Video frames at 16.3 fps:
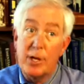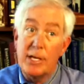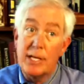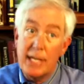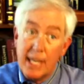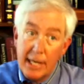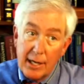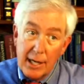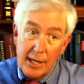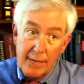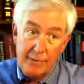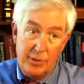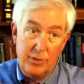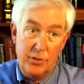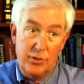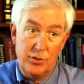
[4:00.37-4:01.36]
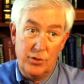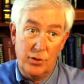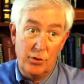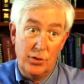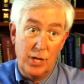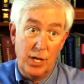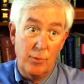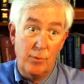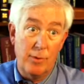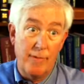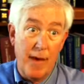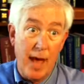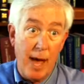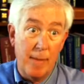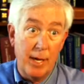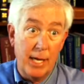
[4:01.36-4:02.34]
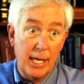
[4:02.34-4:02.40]
particularly if it's associated with
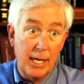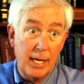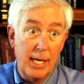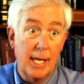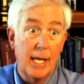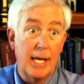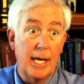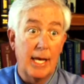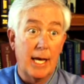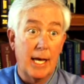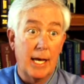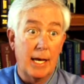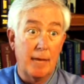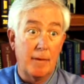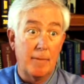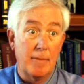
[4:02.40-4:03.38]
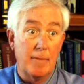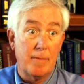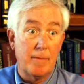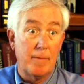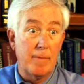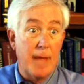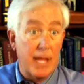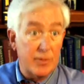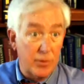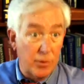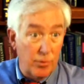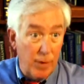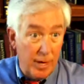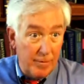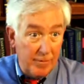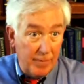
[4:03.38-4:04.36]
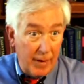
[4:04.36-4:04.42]
vomiting, that's a
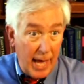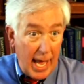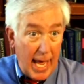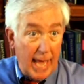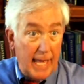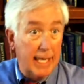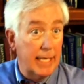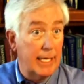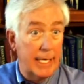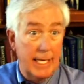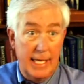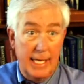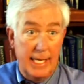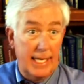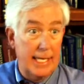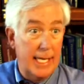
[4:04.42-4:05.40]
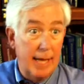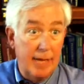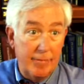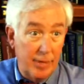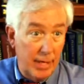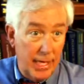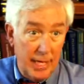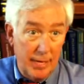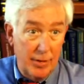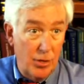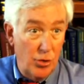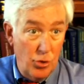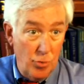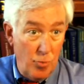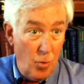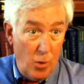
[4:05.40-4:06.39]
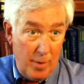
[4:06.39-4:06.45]
red flag, definitely in the
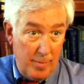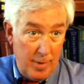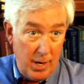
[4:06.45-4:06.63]
newborn